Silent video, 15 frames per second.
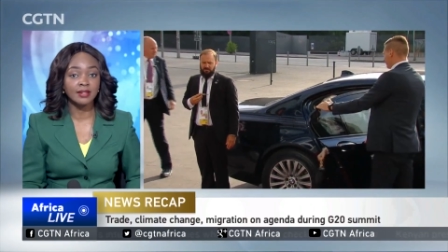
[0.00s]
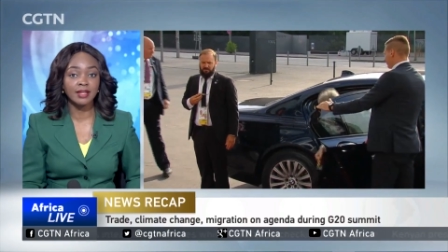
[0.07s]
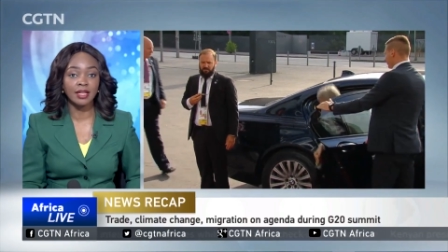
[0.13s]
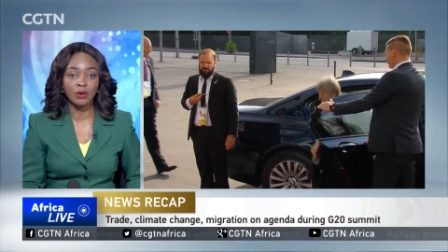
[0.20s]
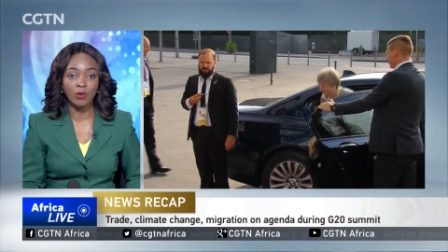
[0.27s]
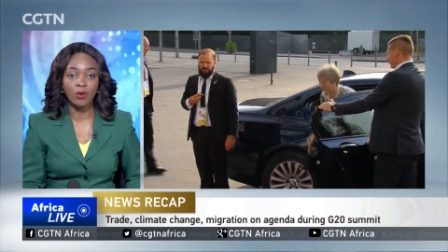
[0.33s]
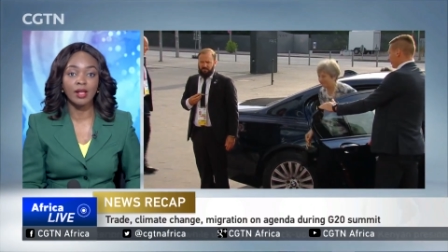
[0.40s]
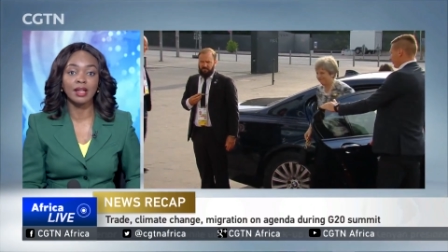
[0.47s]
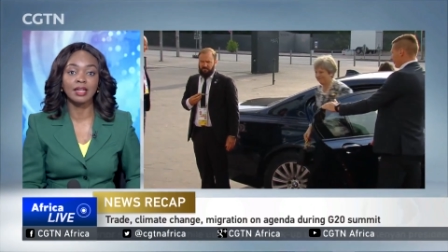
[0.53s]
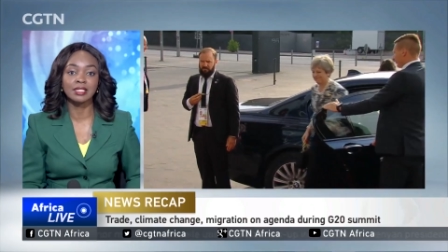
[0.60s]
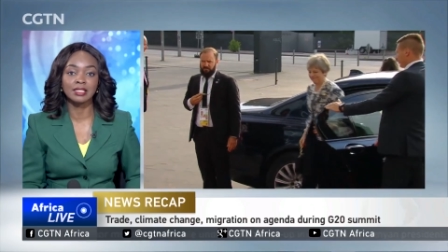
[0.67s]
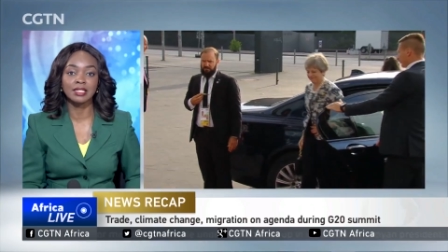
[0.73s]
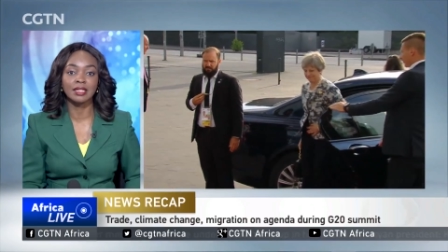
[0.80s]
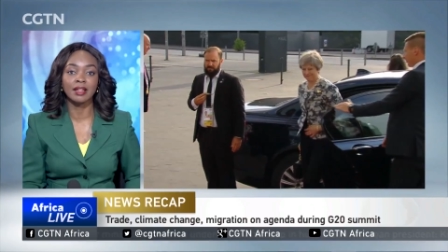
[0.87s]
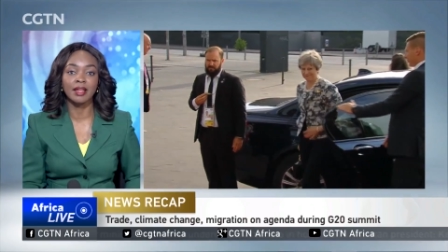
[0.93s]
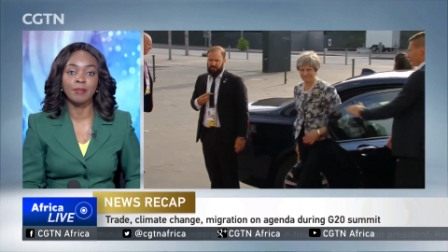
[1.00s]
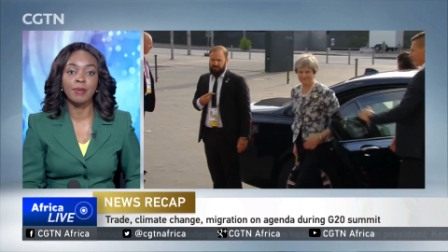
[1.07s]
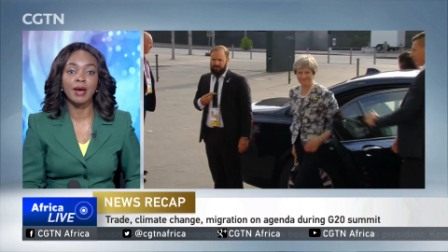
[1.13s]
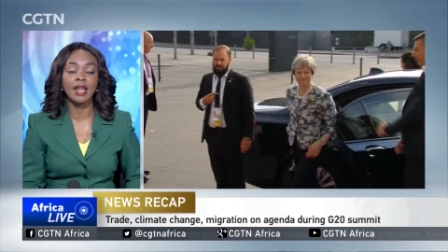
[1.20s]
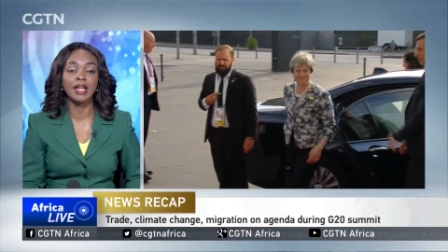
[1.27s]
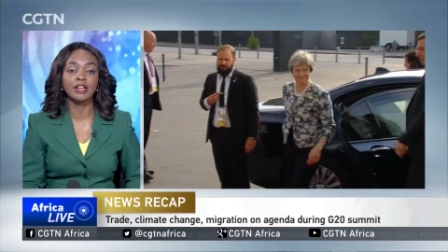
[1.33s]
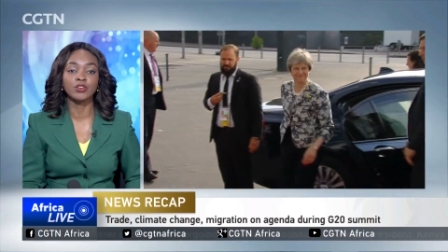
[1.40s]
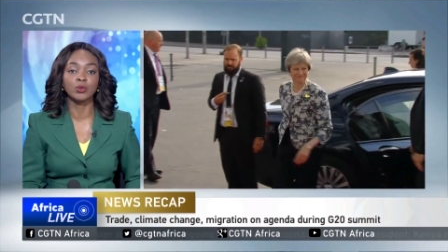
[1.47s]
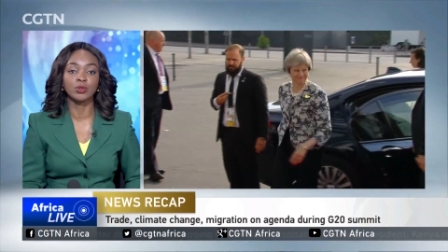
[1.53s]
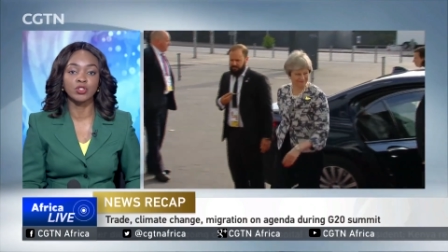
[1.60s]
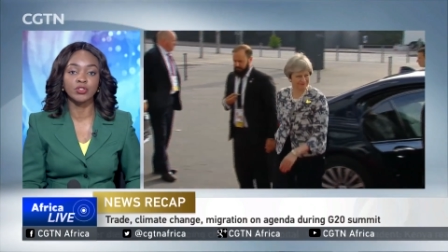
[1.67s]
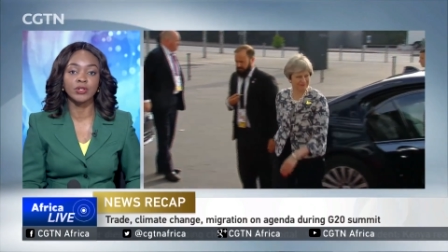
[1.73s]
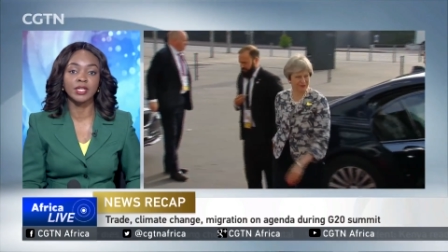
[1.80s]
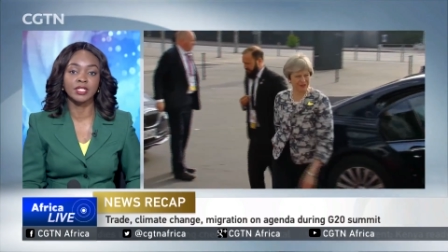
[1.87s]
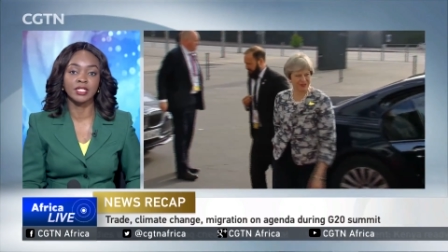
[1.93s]
can quickly seal a bilateral
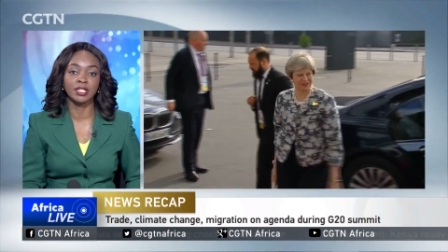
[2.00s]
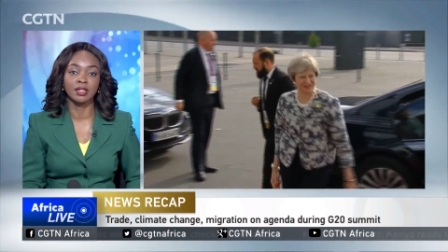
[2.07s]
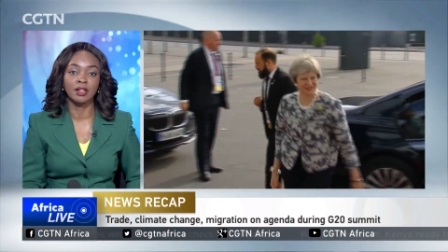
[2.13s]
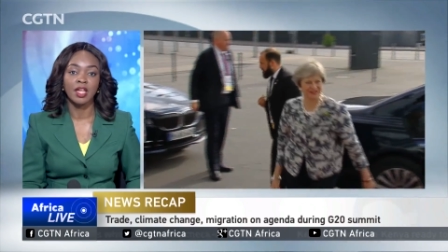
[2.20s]
trade deal